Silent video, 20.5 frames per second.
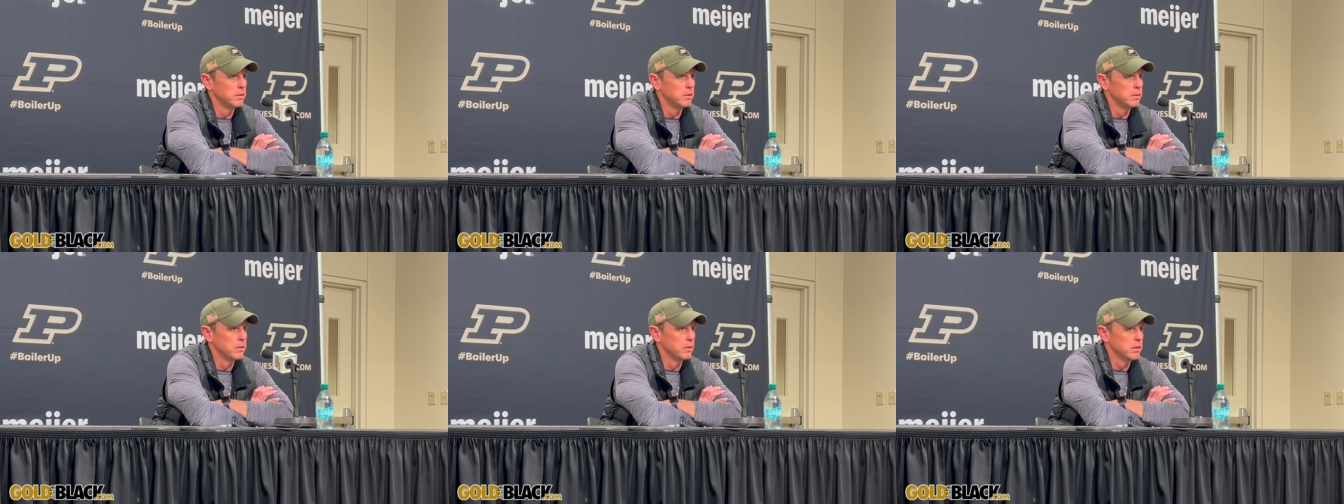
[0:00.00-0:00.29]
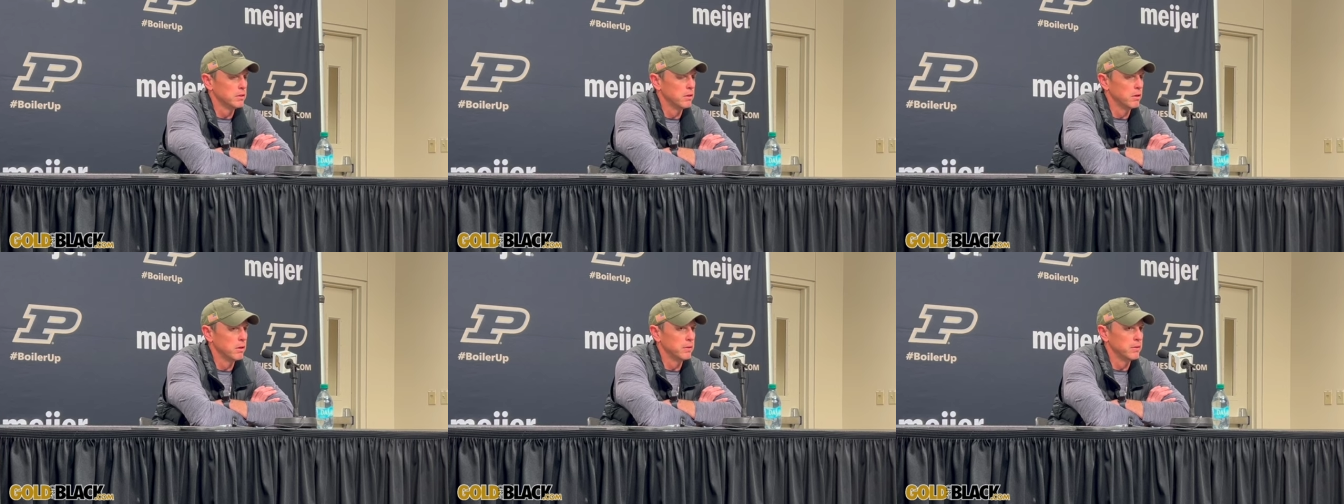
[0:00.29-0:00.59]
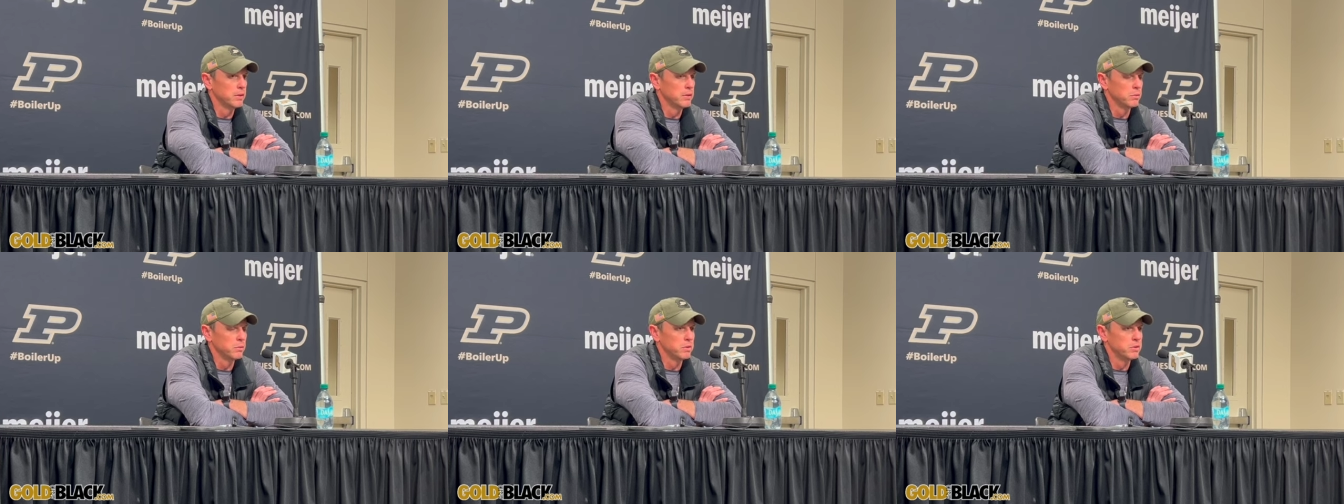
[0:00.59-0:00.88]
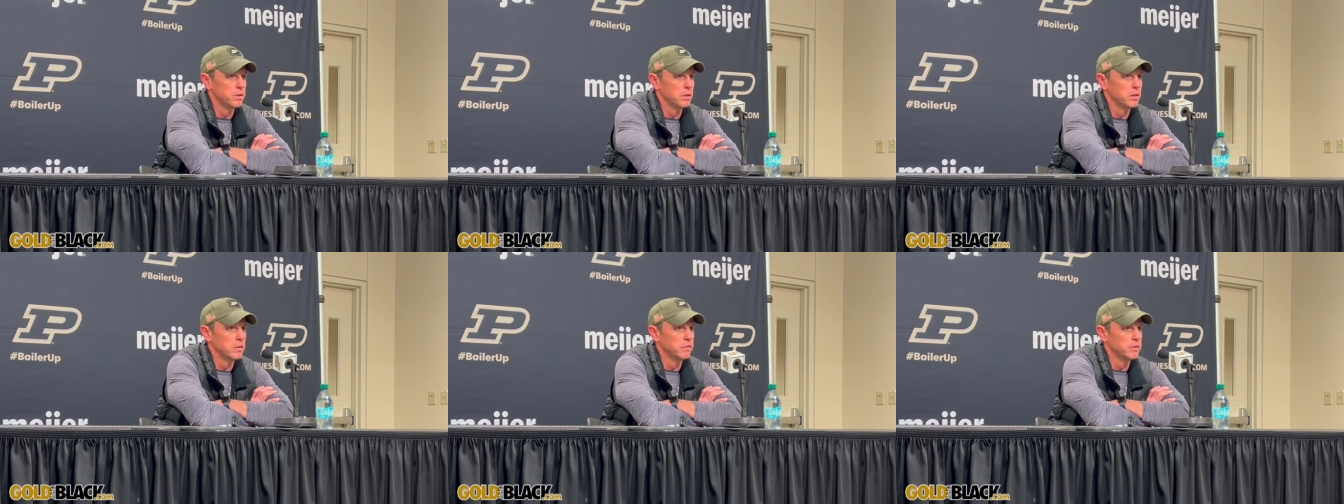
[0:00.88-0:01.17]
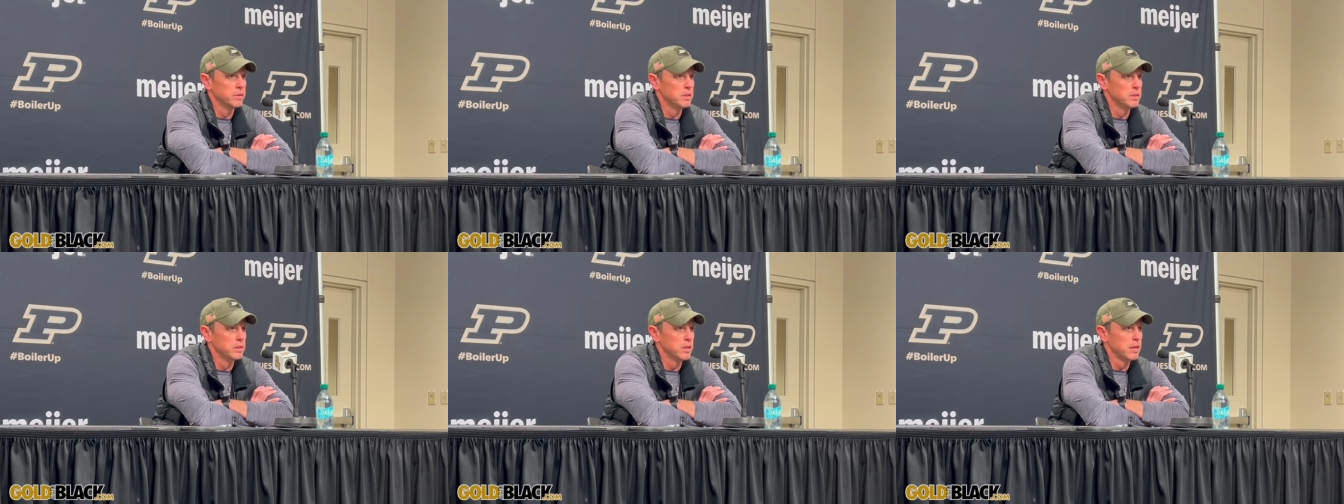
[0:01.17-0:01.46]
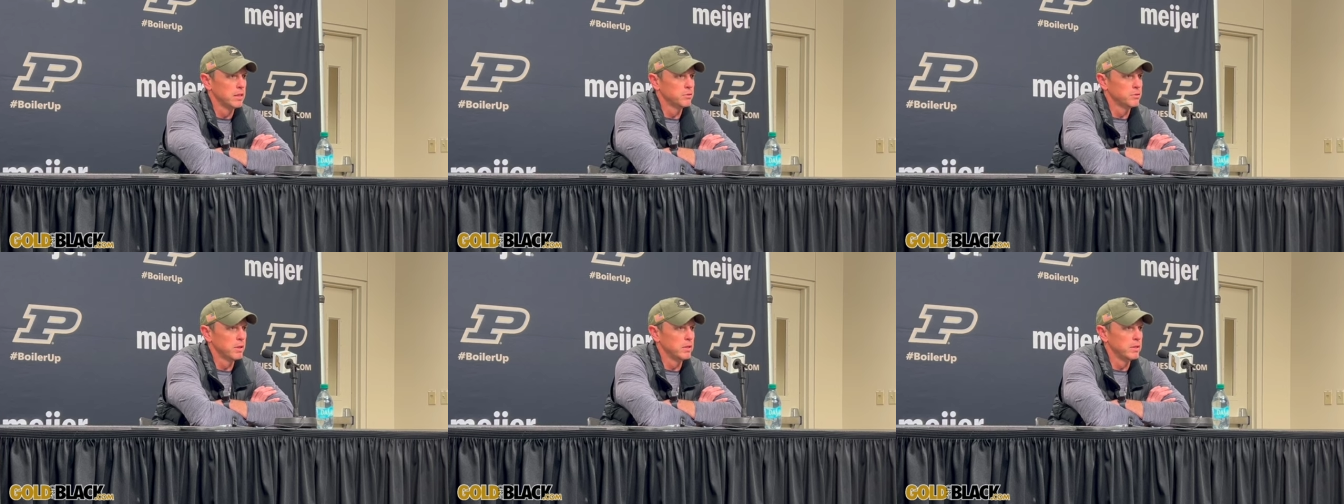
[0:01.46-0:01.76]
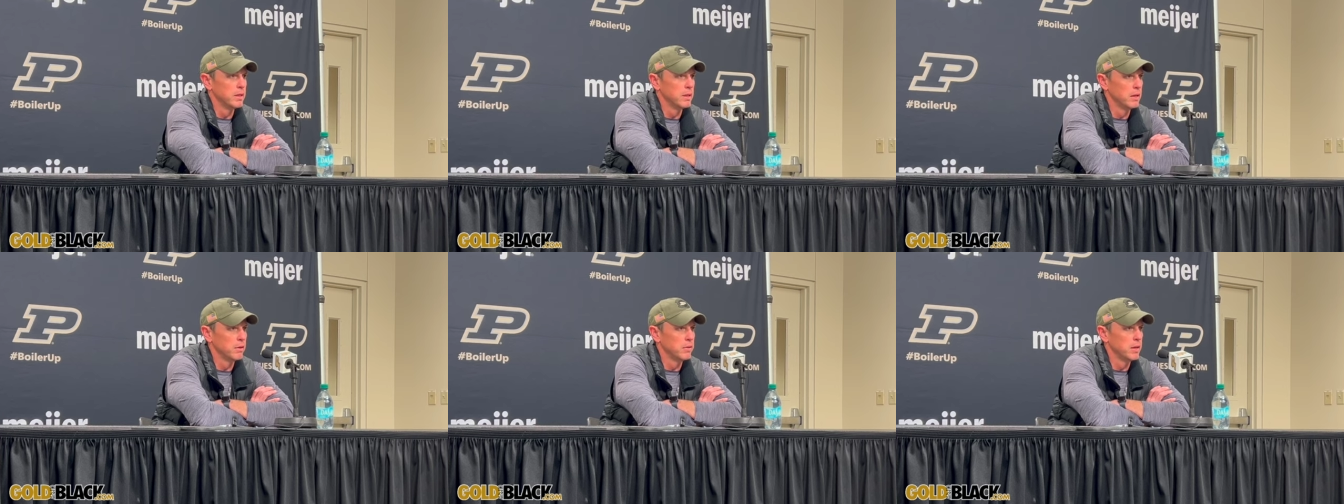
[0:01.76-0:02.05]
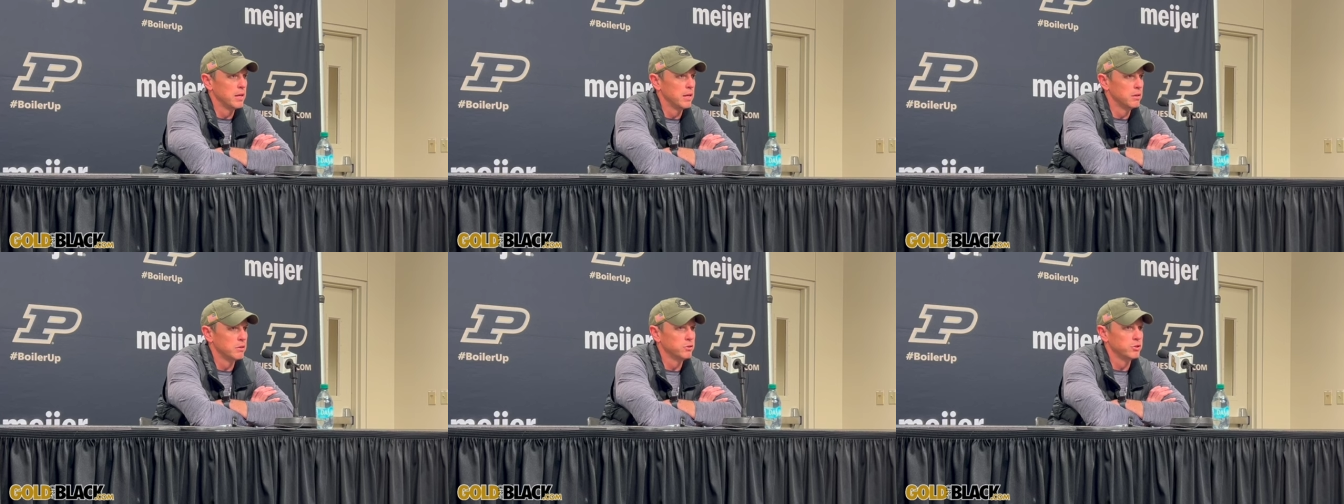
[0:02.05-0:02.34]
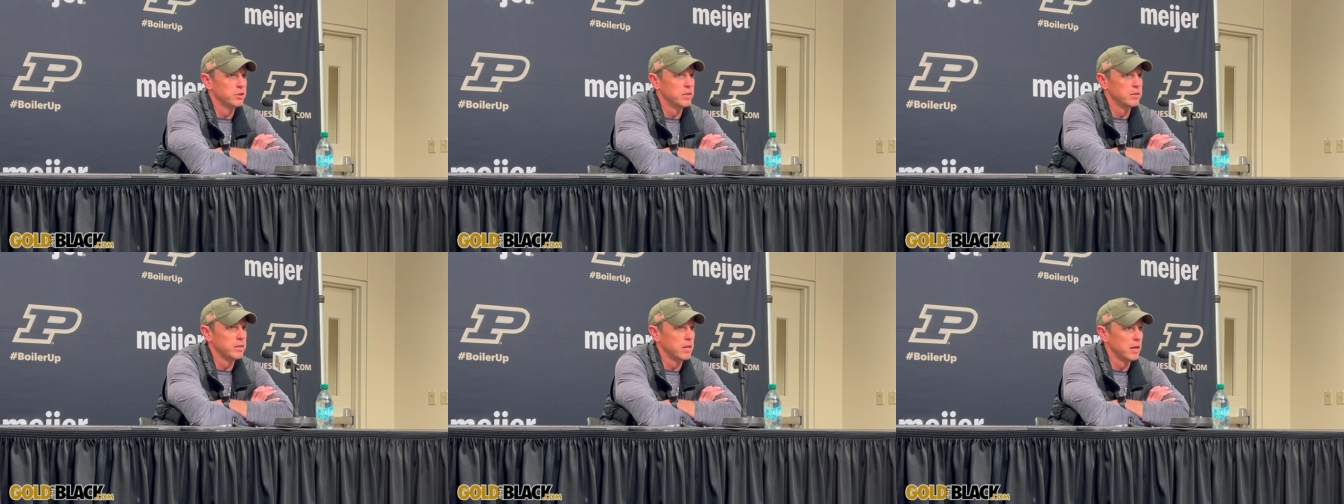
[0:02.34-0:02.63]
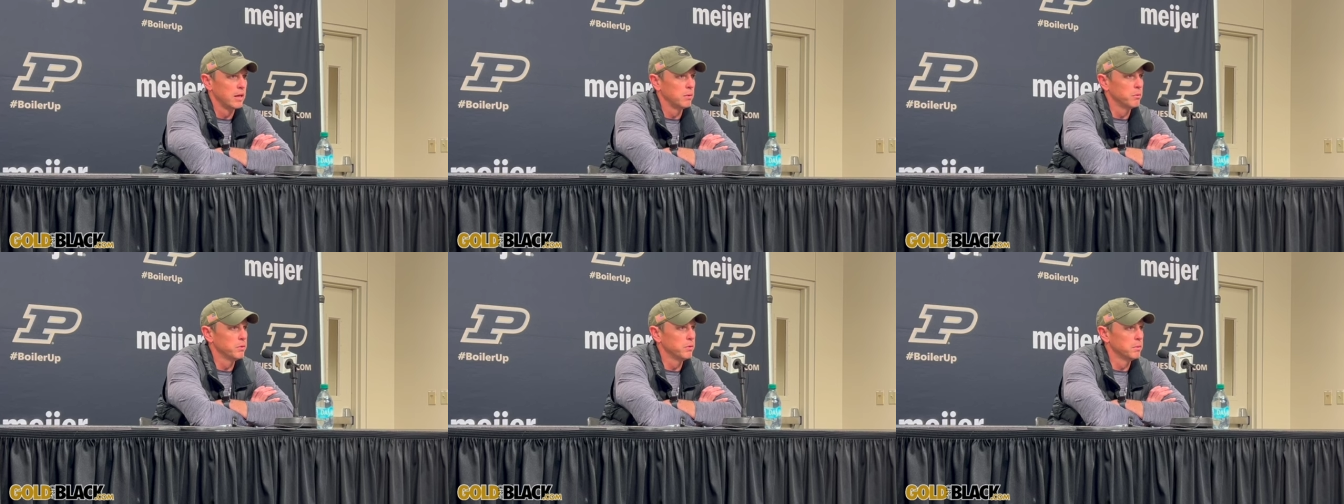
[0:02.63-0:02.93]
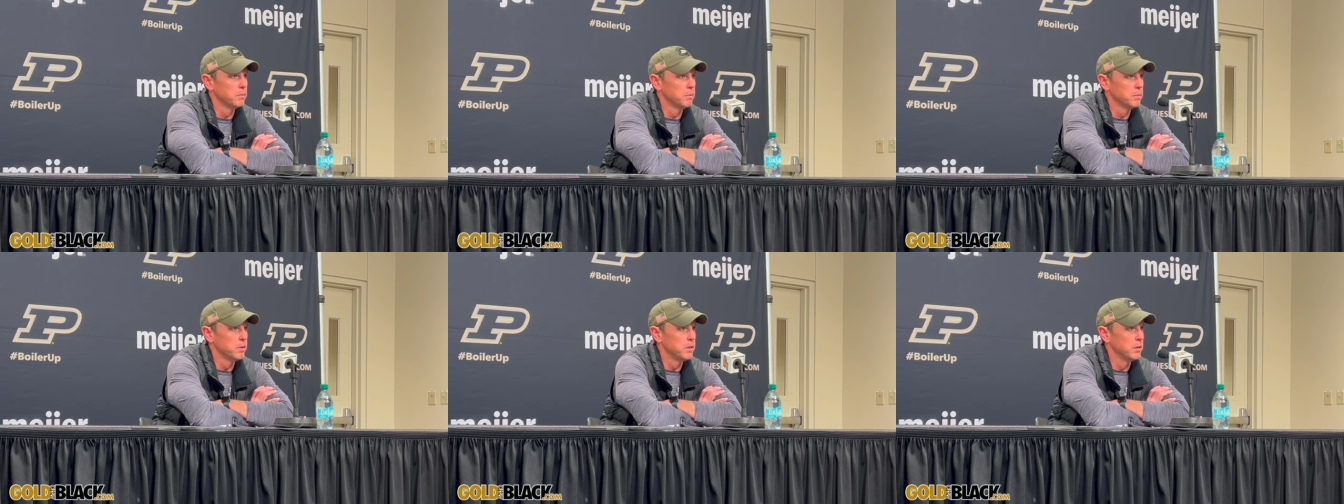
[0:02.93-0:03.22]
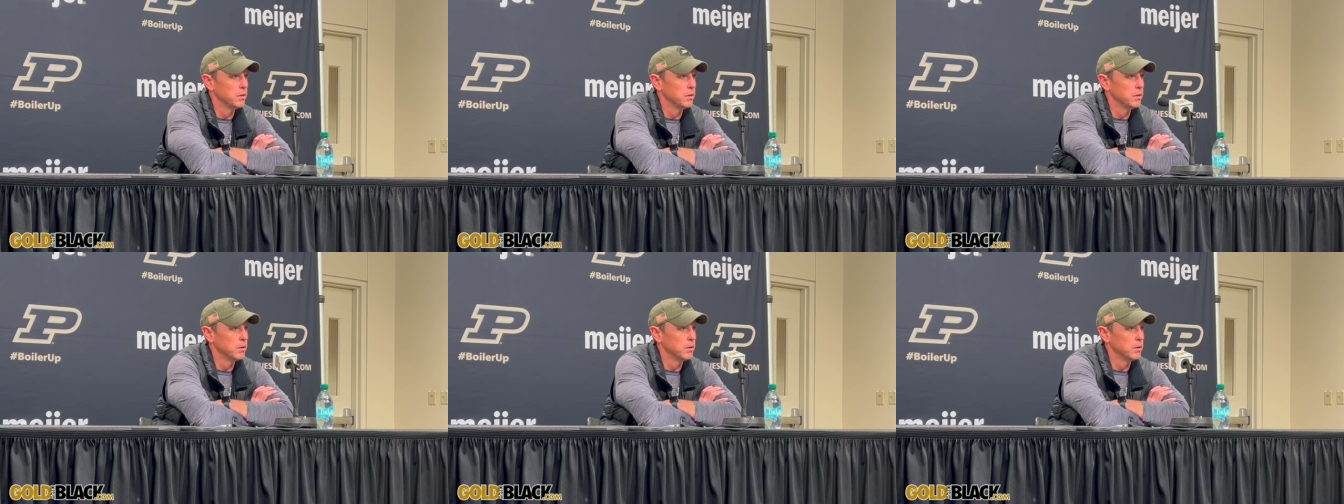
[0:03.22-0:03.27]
And, I think the resolve of these guys right now, the energy is high with them.